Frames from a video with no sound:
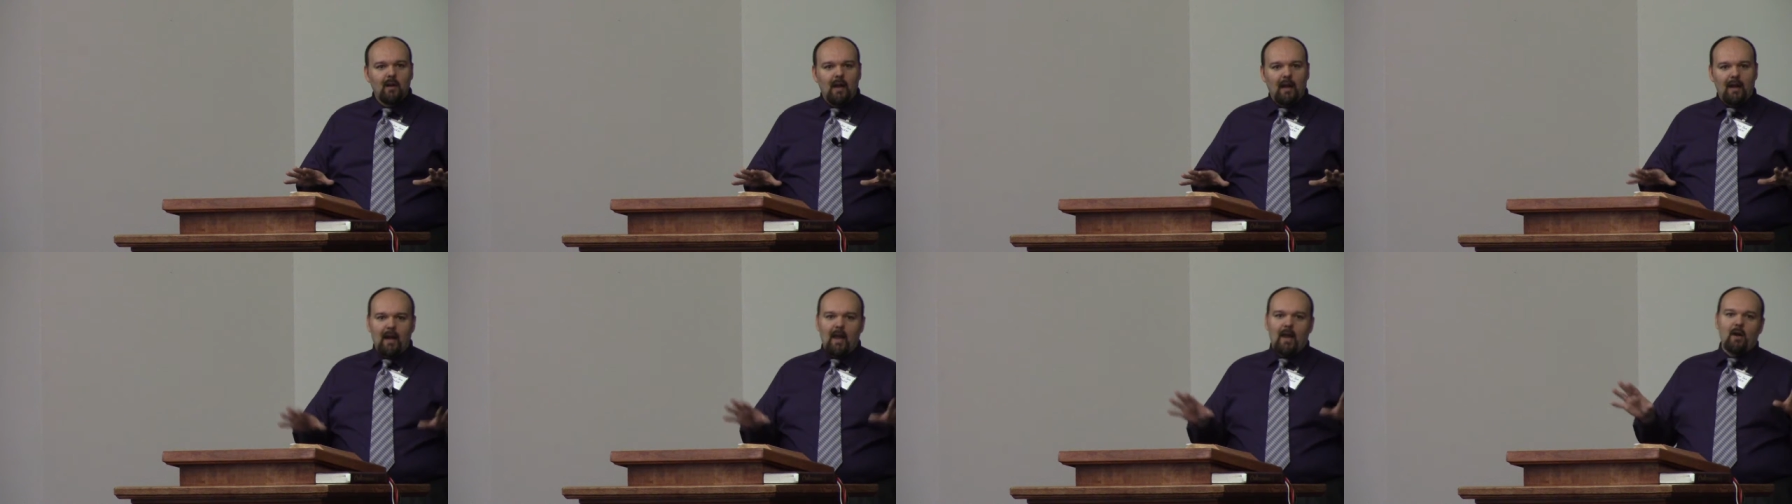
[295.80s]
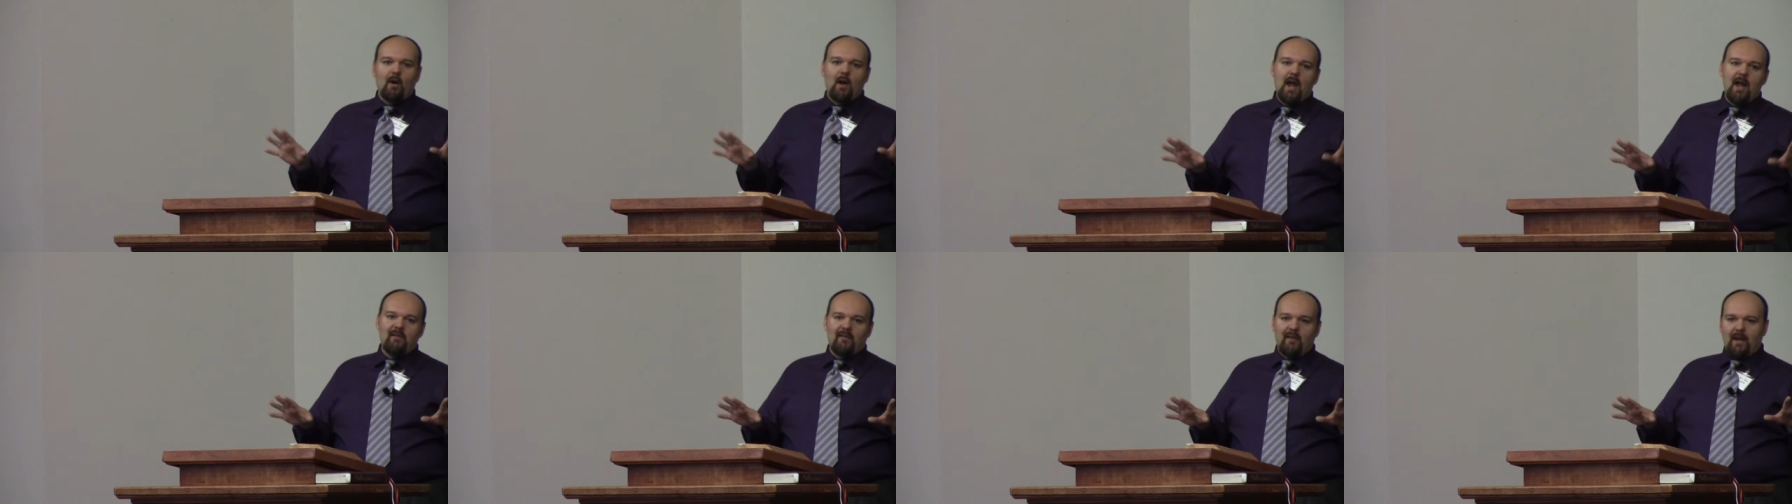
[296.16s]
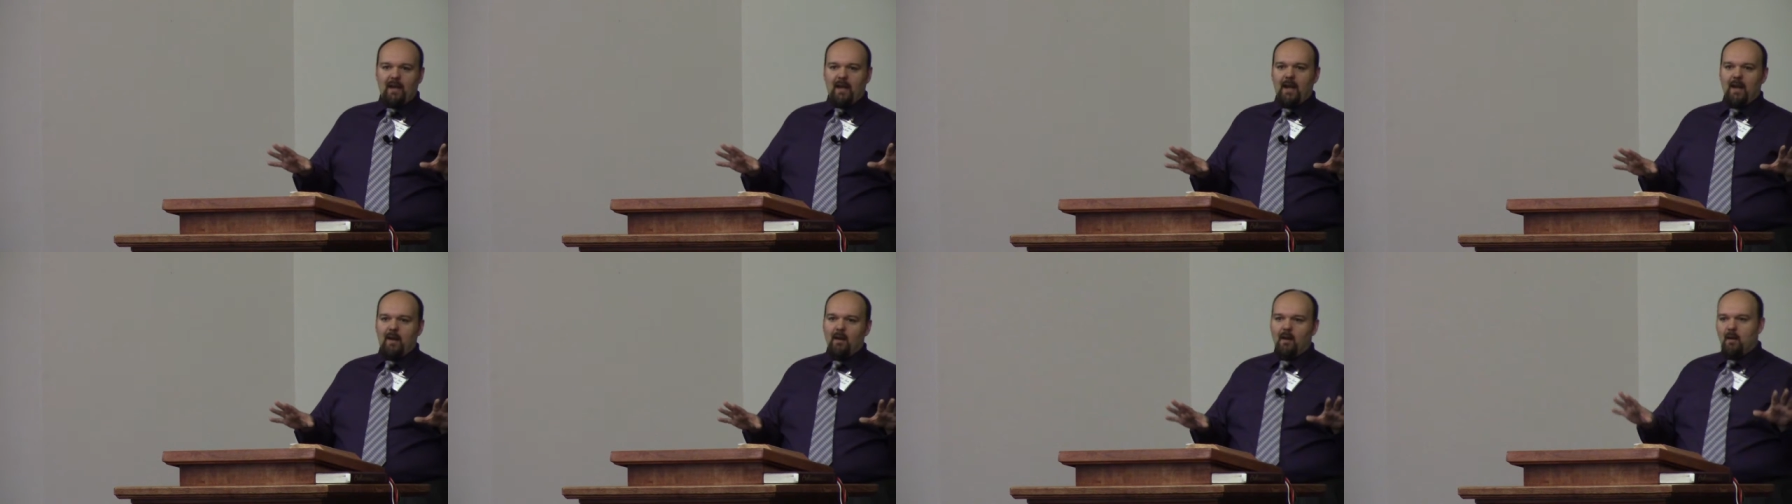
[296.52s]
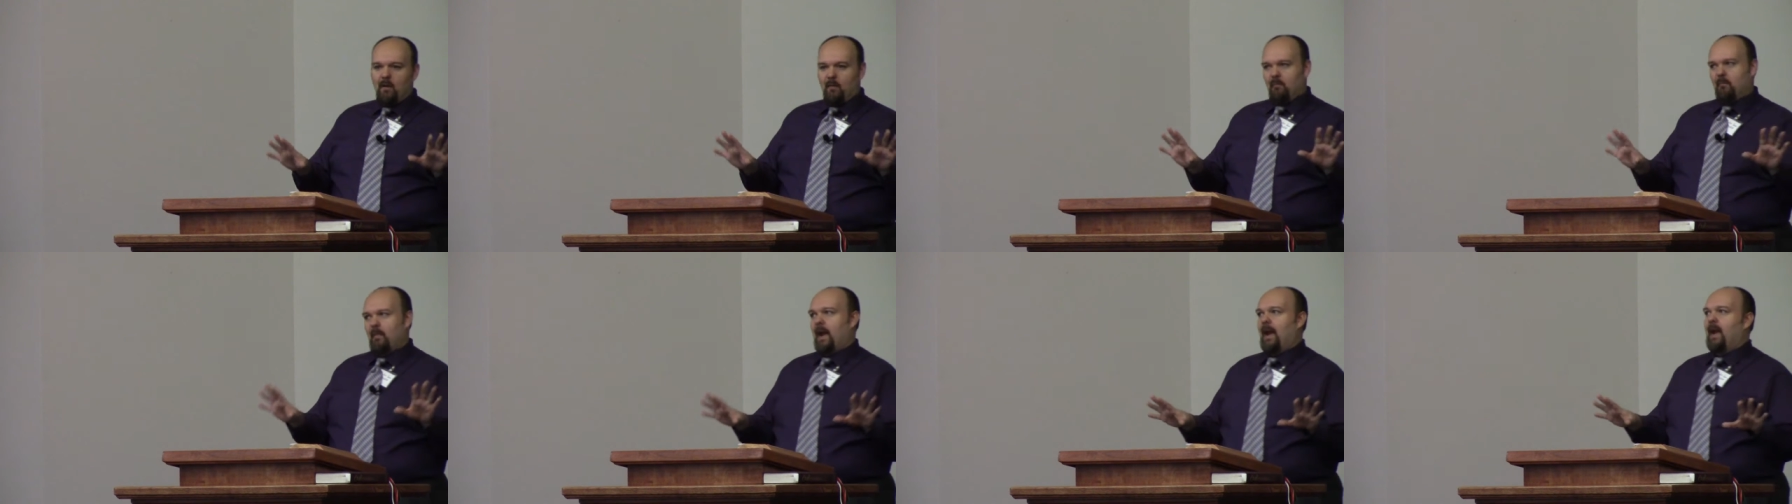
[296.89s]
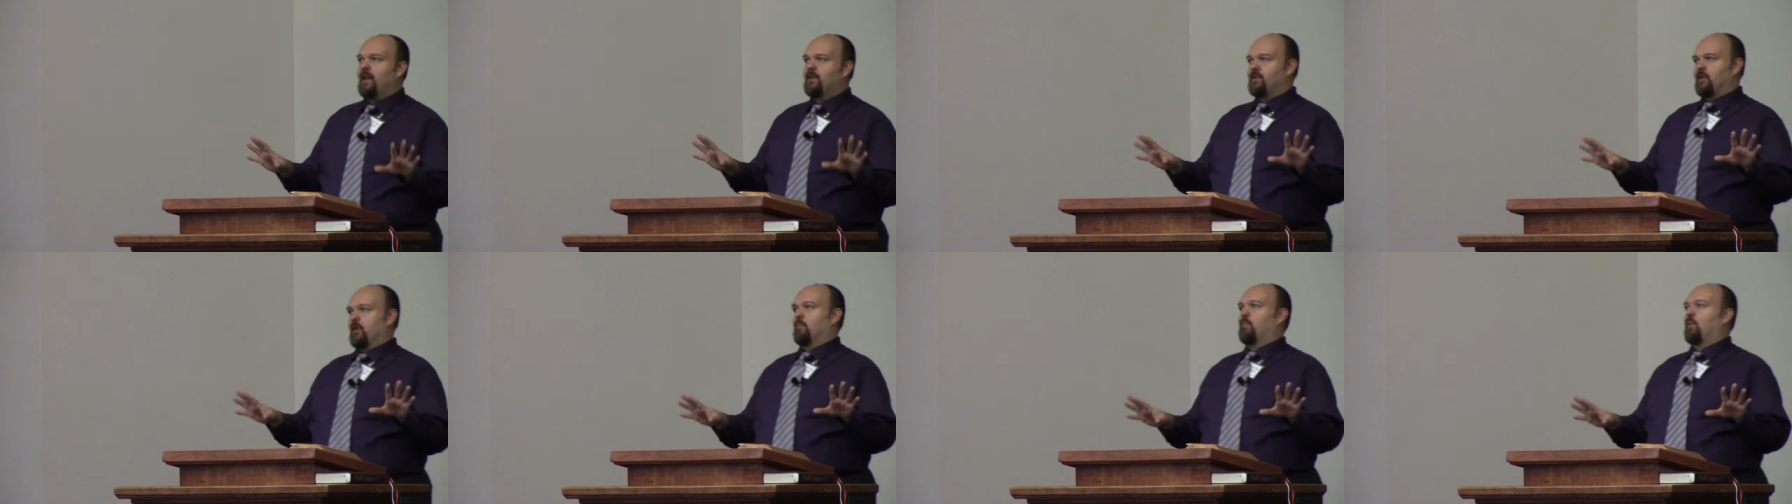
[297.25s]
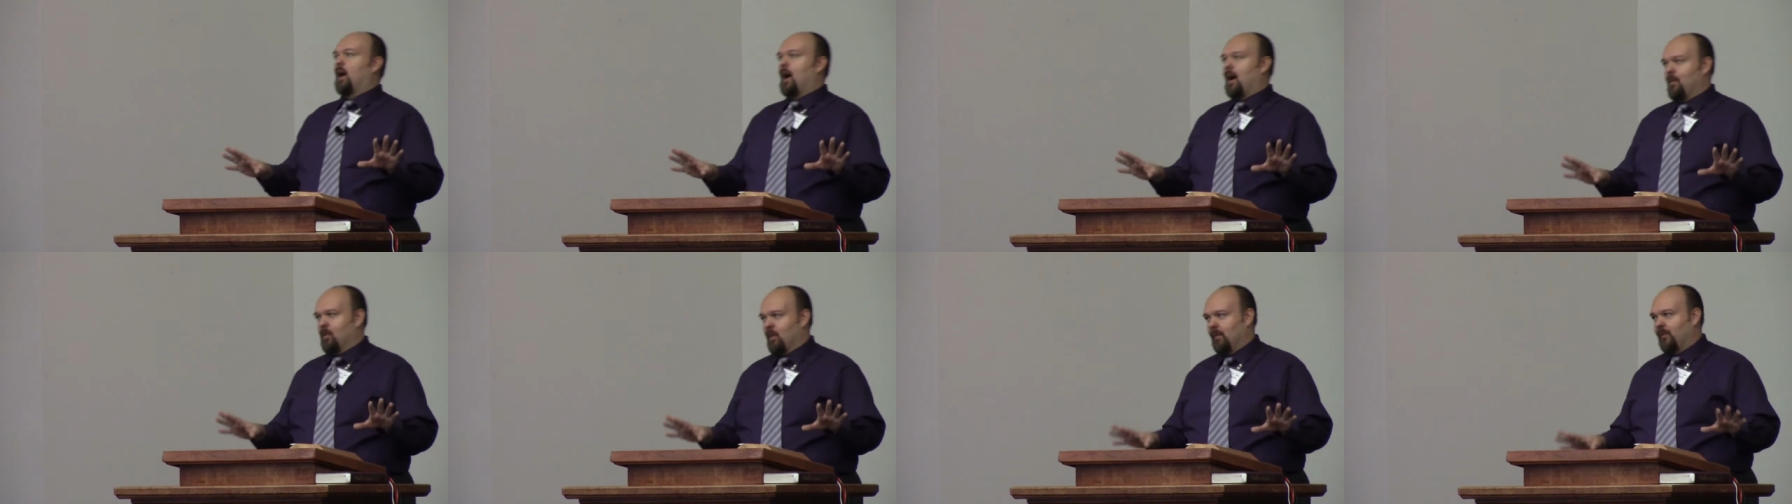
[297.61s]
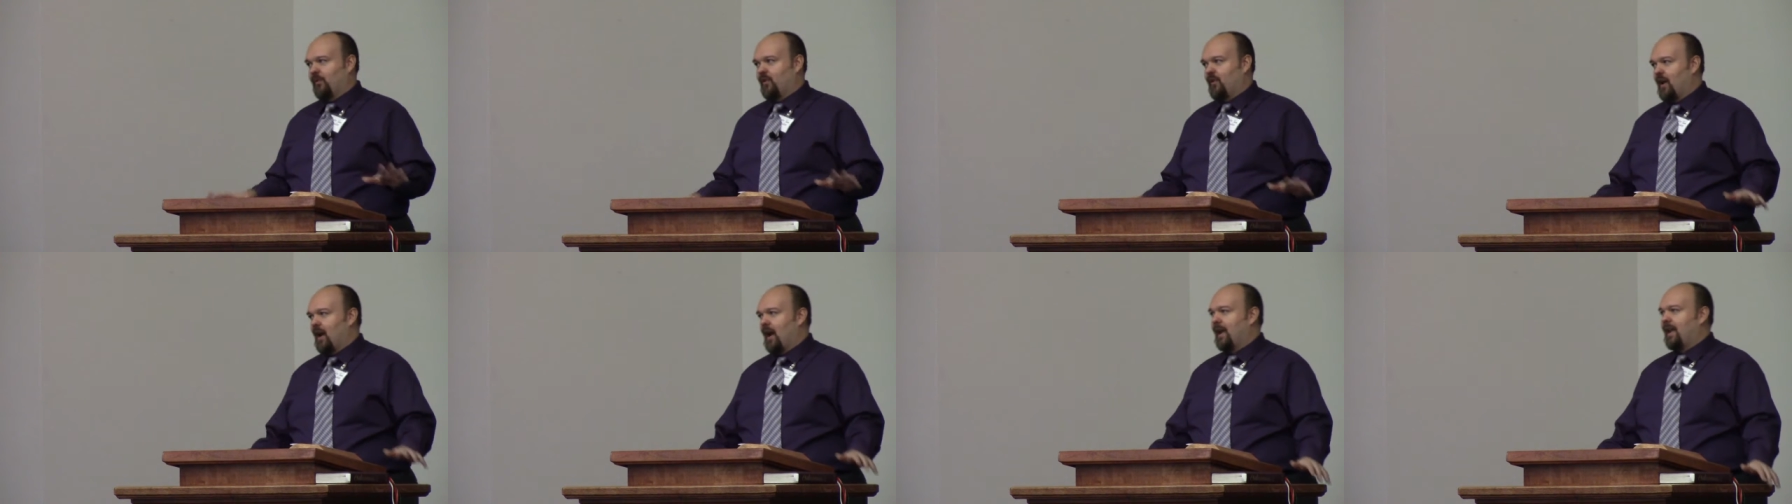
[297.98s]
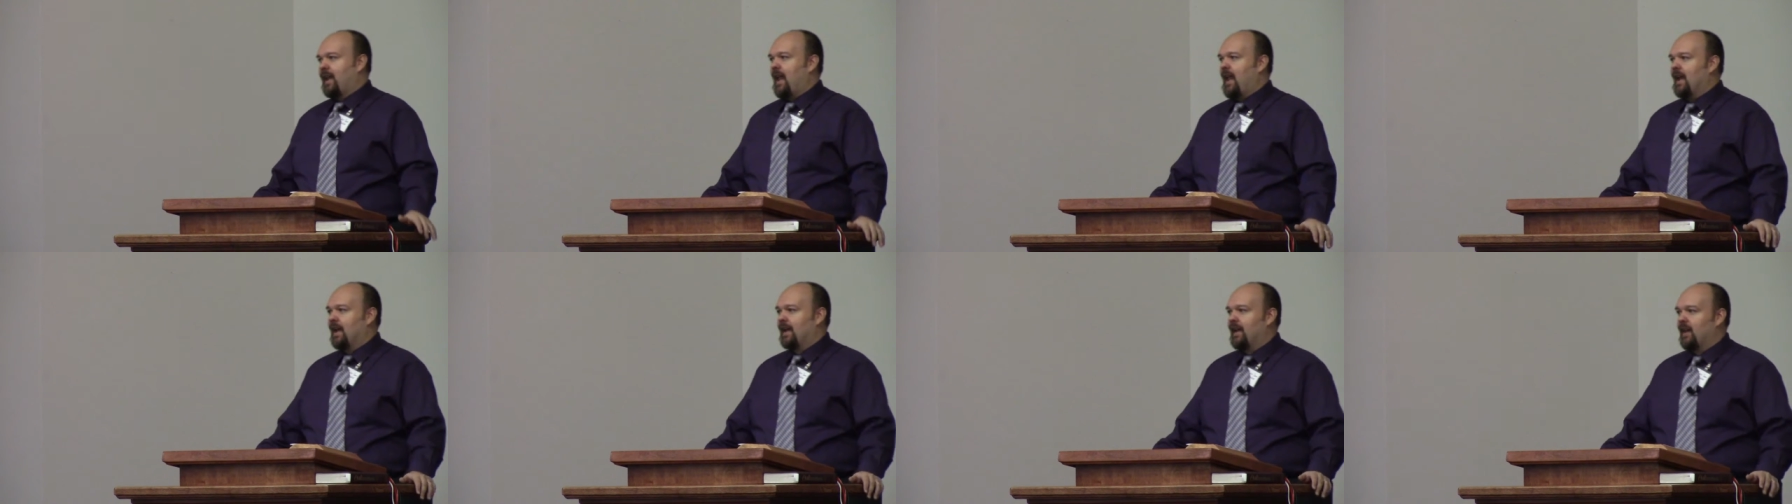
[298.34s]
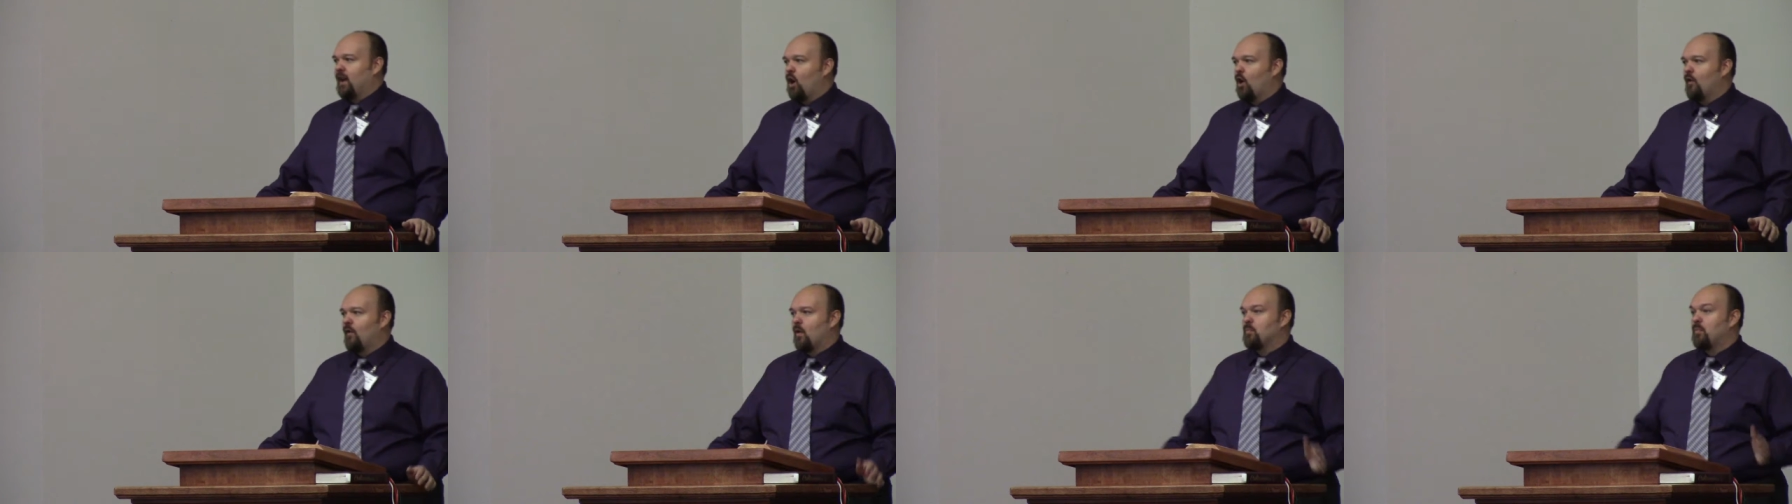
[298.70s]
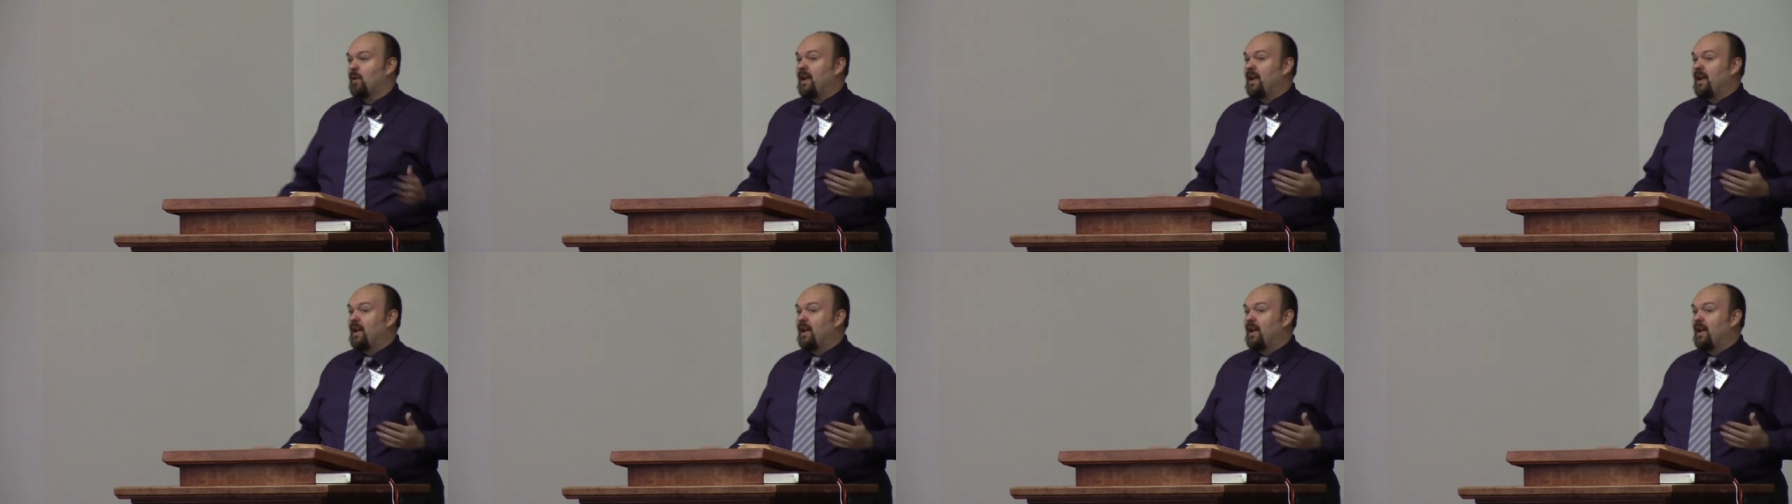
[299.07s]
and I don't have any major problems that I I can't get over,